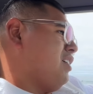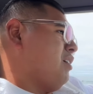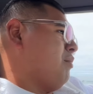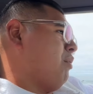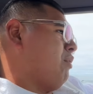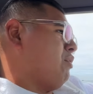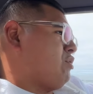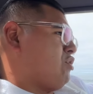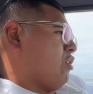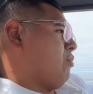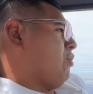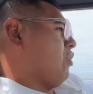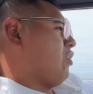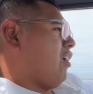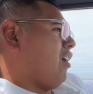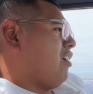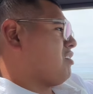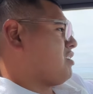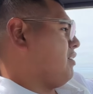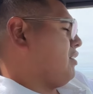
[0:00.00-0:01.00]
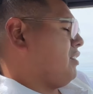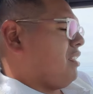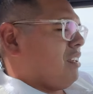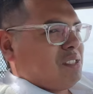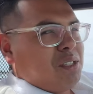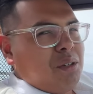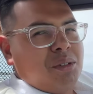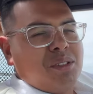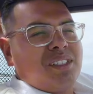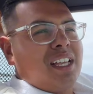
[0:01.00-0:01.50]
But with turbo cars,
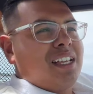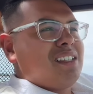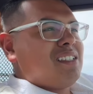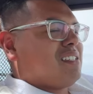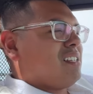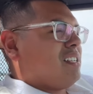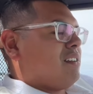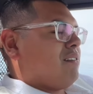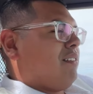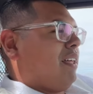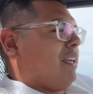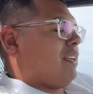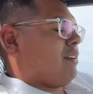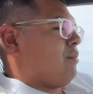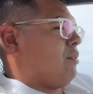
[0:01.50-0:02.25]
everything's so sensitive. Like